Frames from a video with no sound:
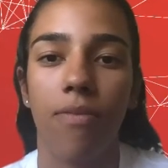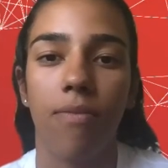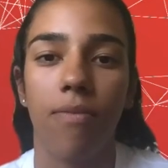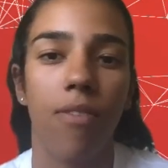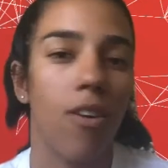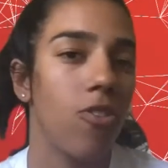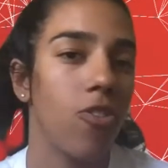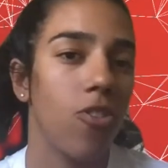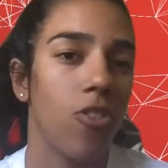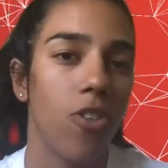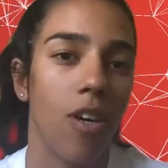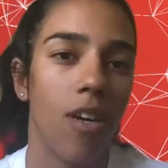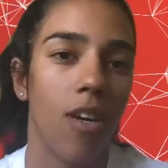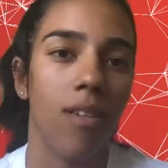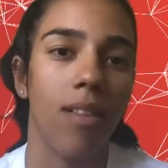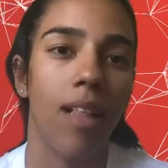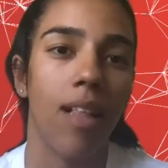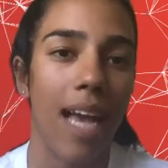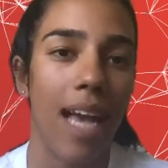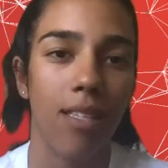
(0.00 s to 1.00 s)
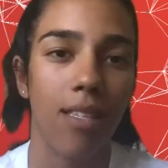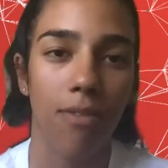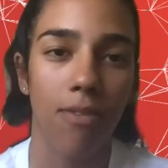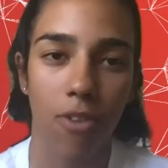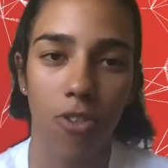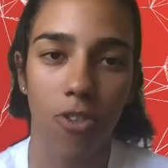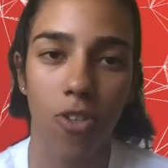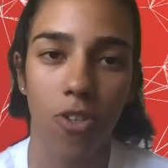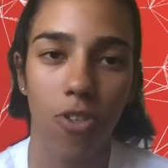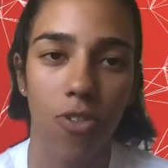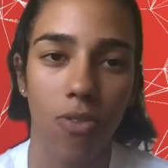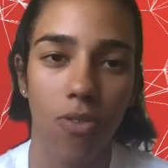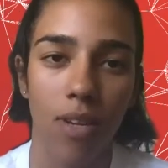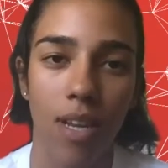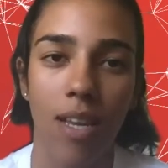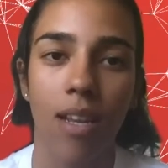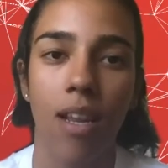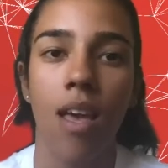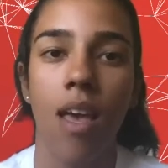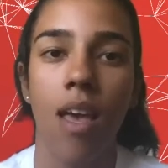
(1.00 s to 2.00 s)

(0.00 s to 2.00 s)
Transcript: first year, like as a first year student,